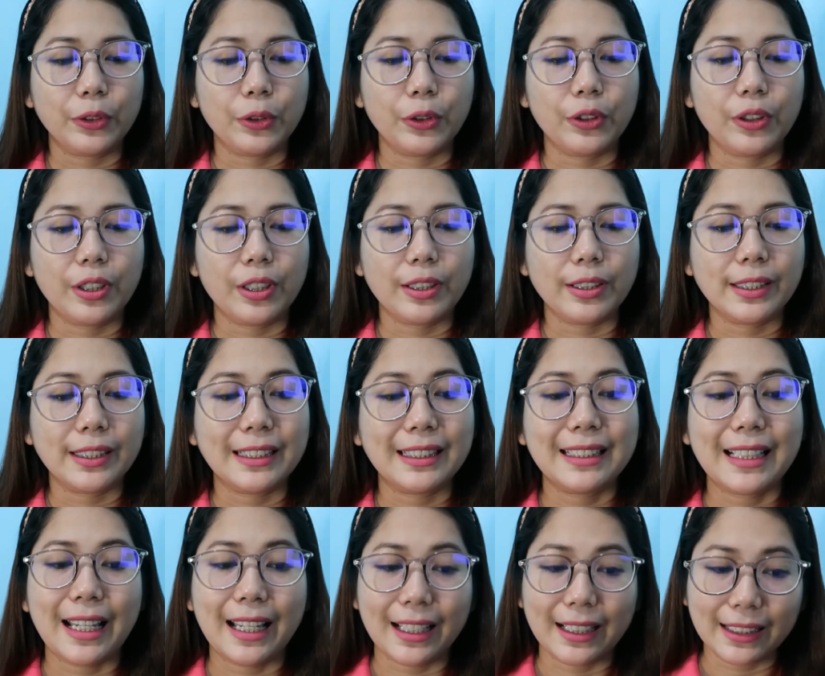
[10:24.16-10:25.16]
this
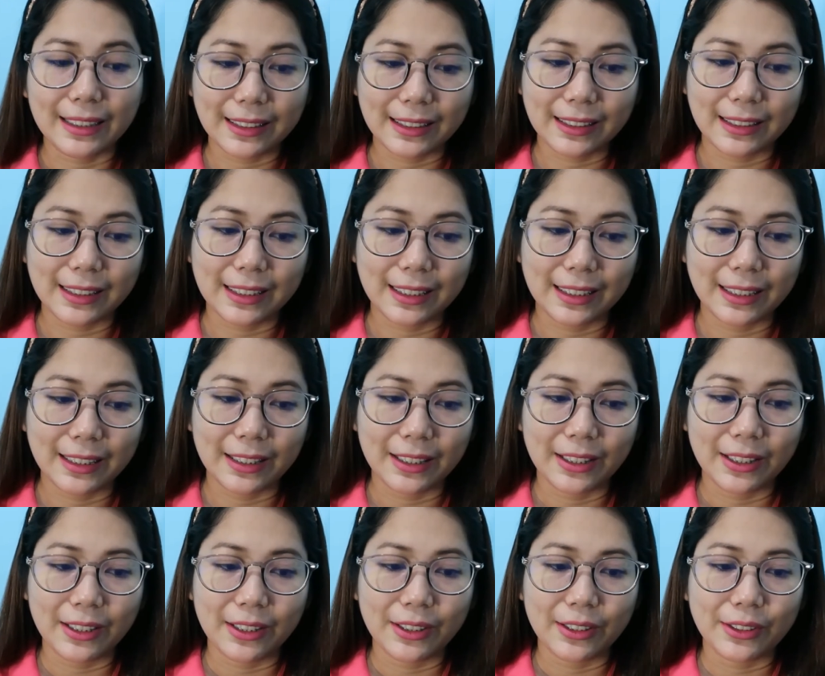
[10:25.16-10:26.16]
test,
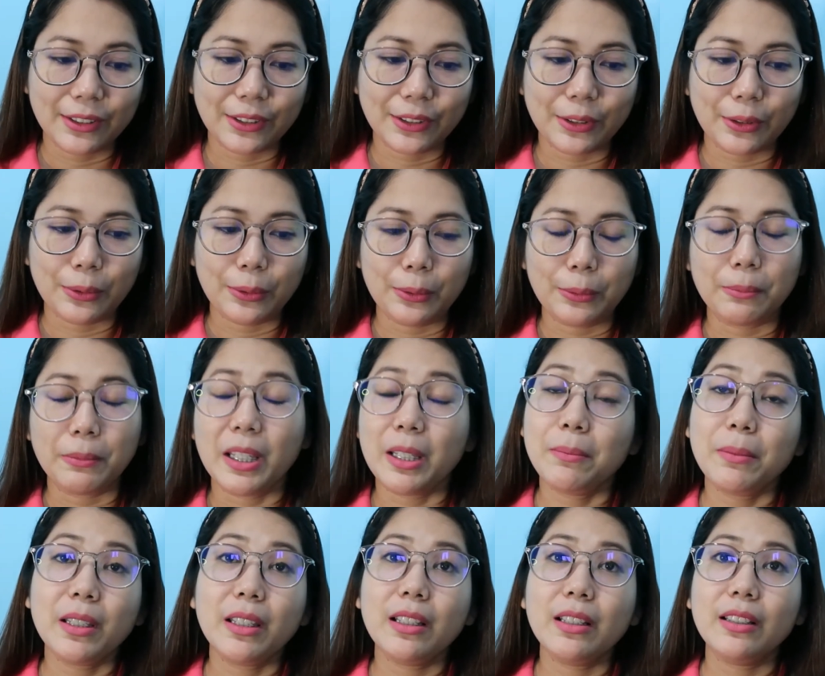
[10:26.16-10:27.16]
so
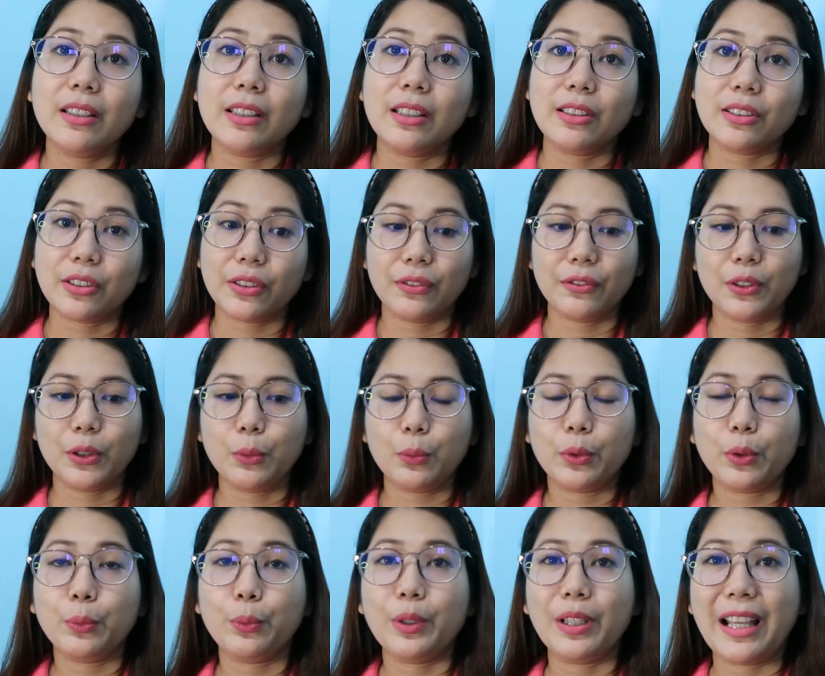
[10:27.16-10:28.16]
maybe the
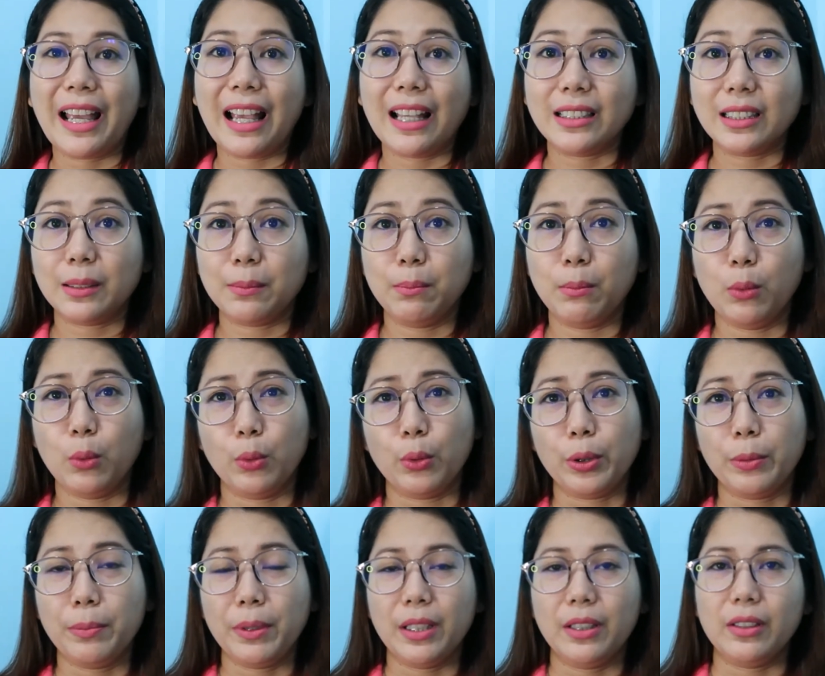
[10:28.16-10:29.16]
interviewer will ask
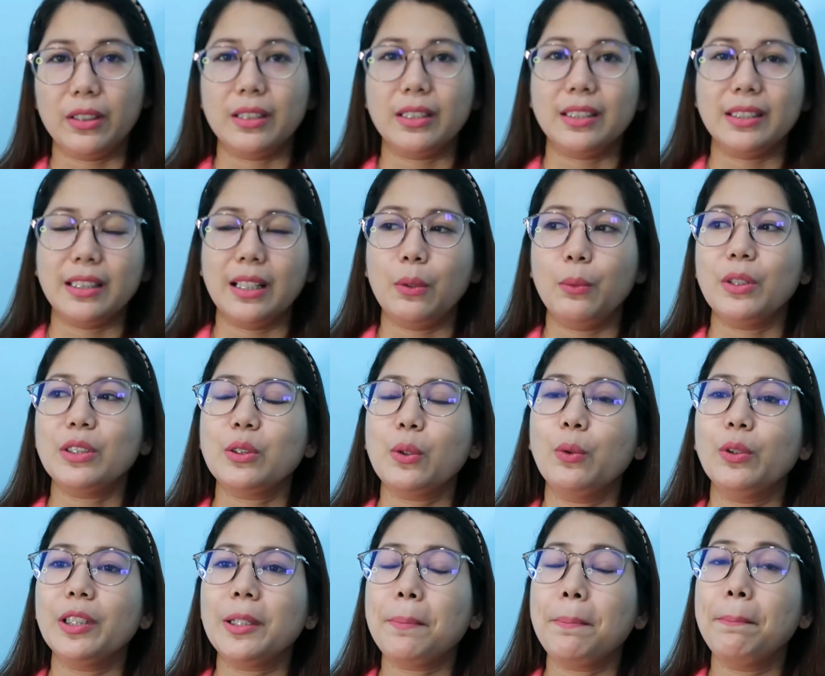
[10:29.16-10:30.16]
more because that was
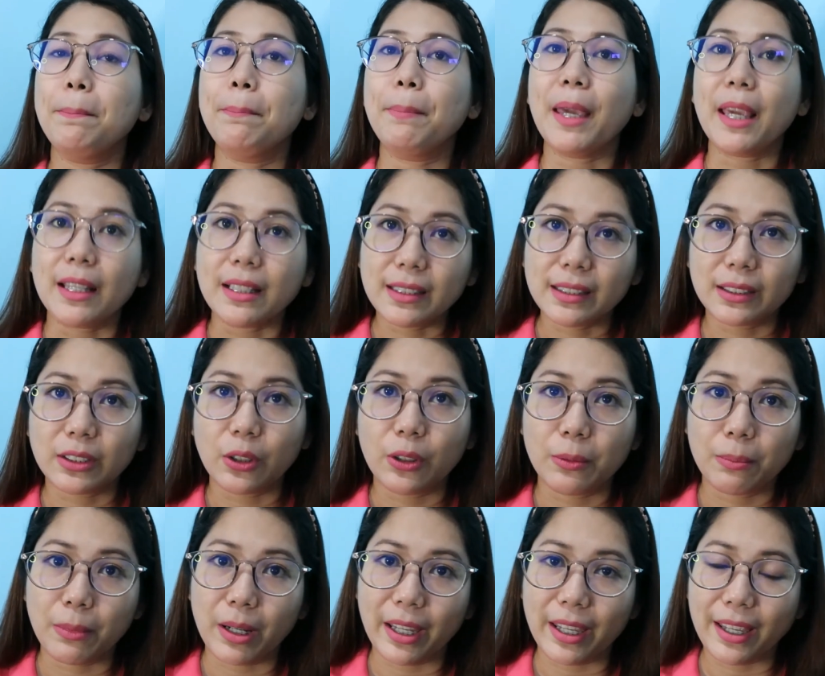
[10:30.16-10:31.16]
only based
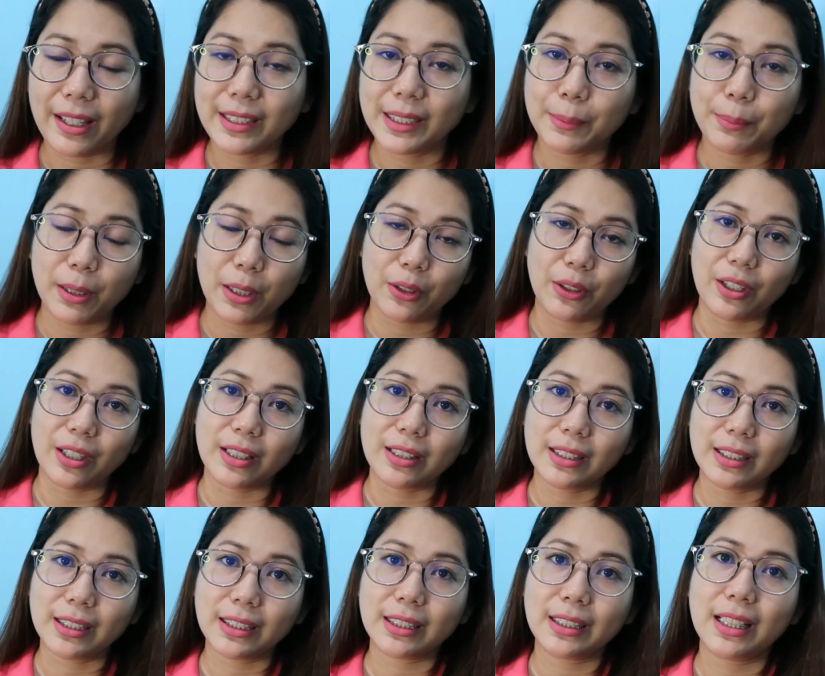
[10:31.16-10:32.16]
on my
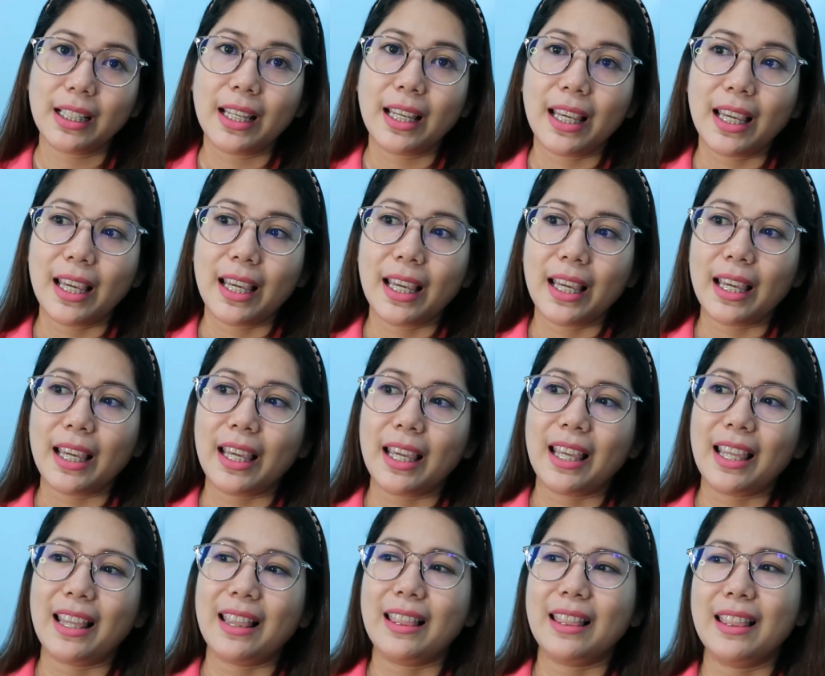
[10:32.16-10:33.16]
experience,
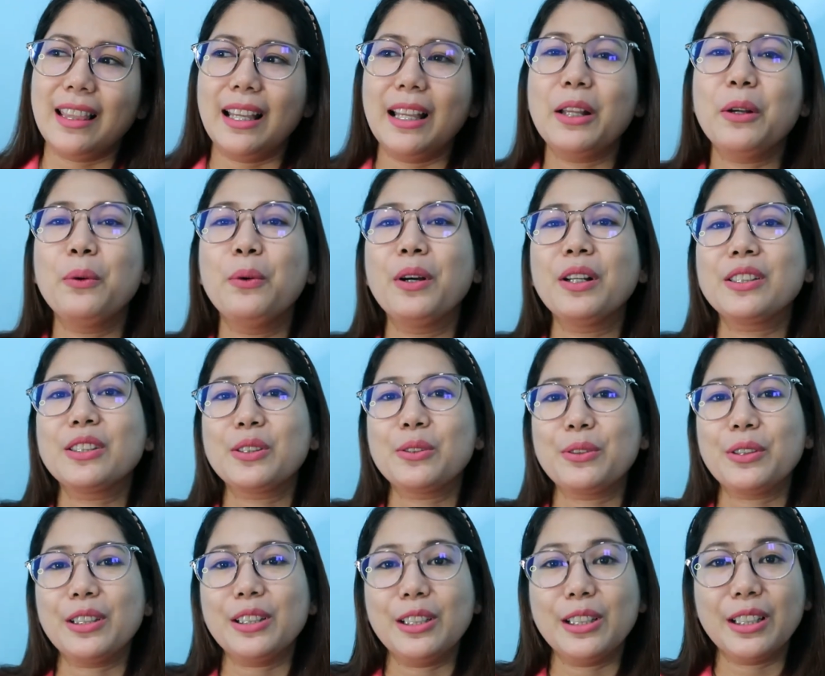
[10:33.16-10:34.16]
and that was
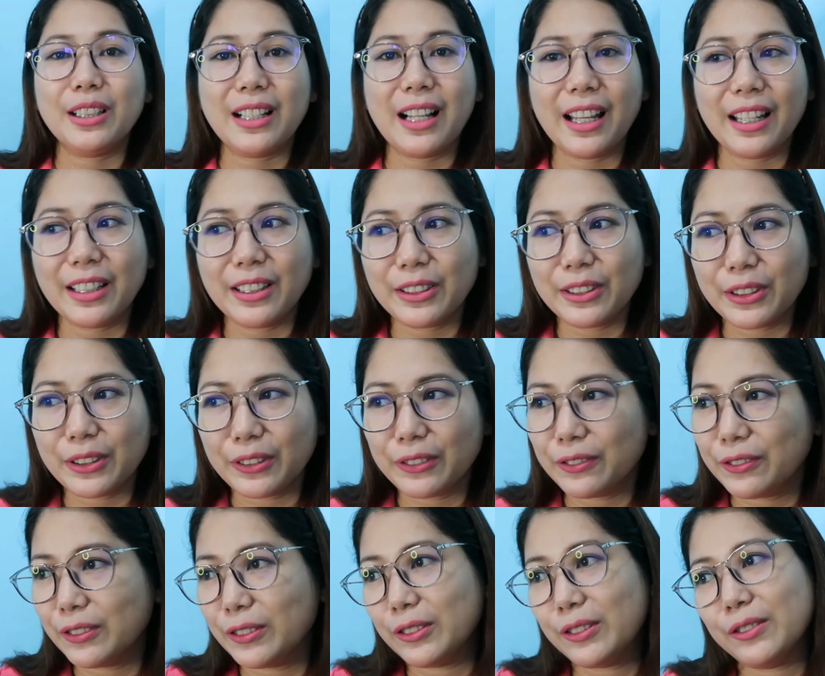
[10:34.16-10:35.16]
really kind of
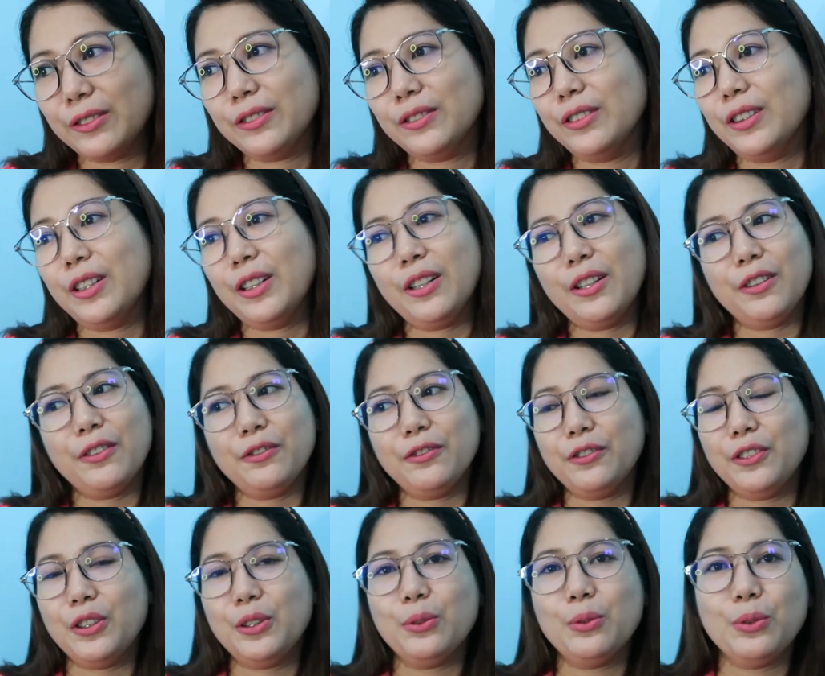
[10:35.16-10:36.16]
a
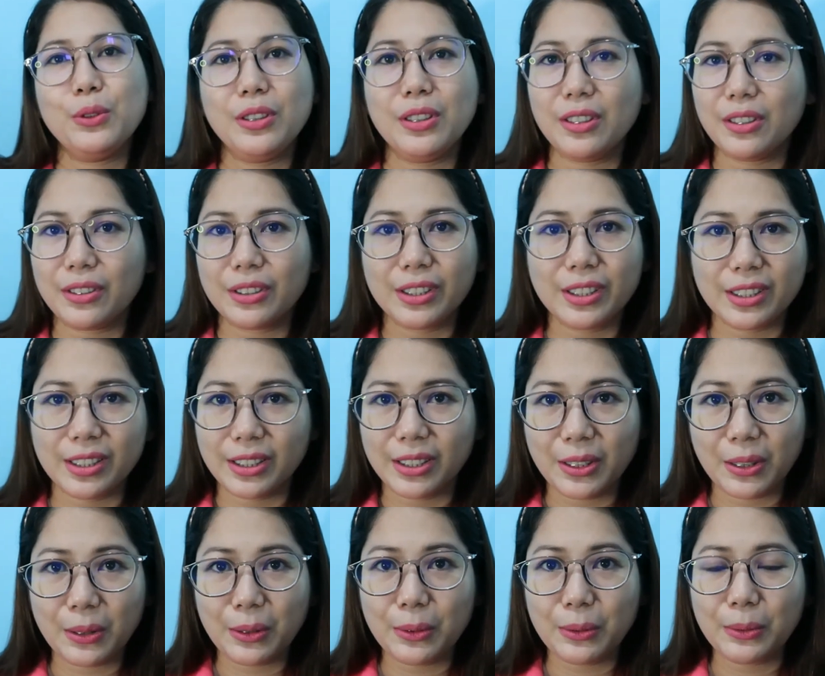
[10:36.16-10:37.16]
few years
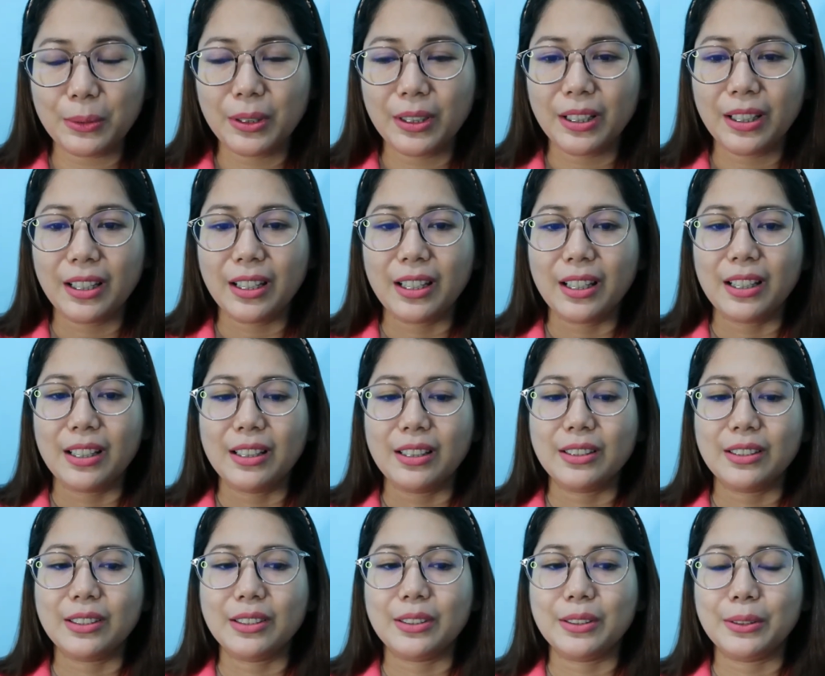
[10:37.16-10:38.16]
ago.
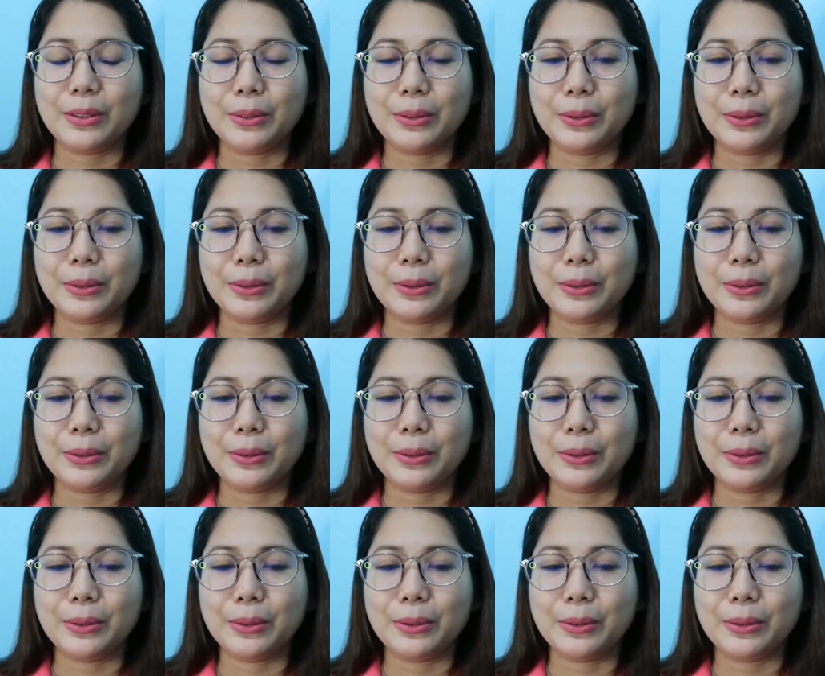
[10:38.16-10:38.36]
So